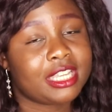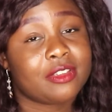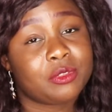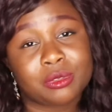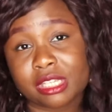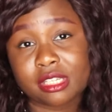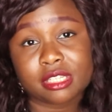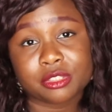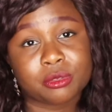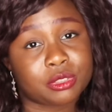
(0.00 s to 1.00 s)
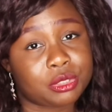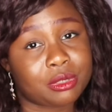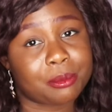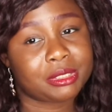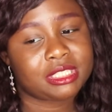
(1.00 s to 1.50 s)
Like, if you think you can do it,
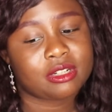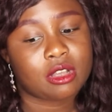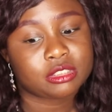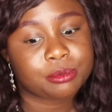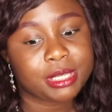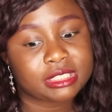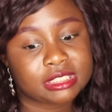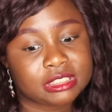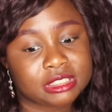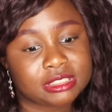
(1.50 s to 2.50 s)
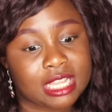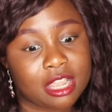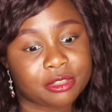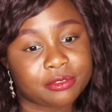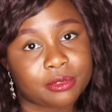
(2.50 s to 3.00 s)
do it. But then also pay attention to
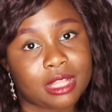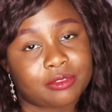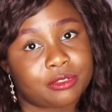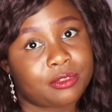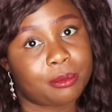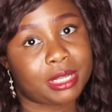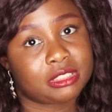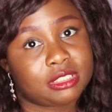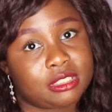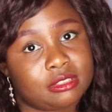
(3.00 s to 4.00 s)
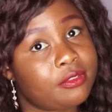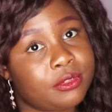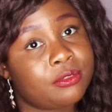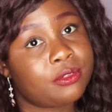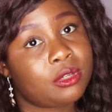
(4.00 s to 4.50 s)
how you feel after film batching.
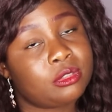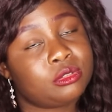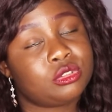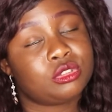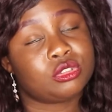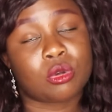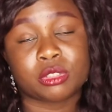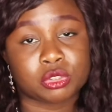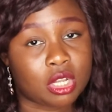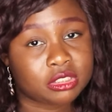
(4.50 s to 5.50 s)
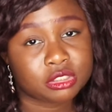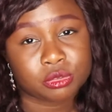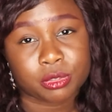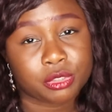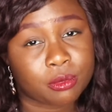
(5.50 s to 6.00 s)
If you feel so exhausted
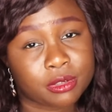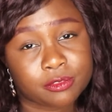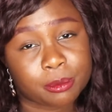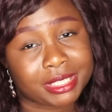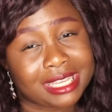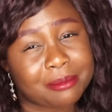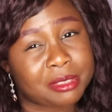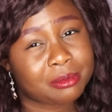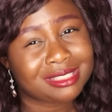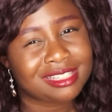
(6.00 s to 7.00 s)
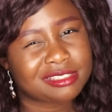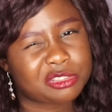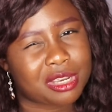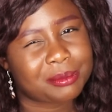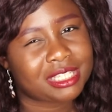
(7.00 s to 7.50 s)
to where you don't want to film again, maybe
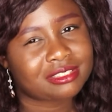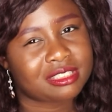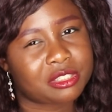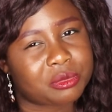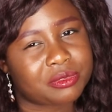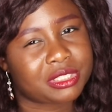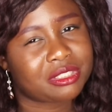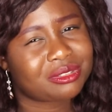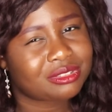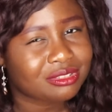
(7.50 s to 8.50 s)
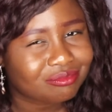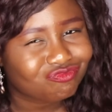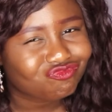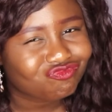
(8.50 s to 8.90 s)
like drop that to like 3 videos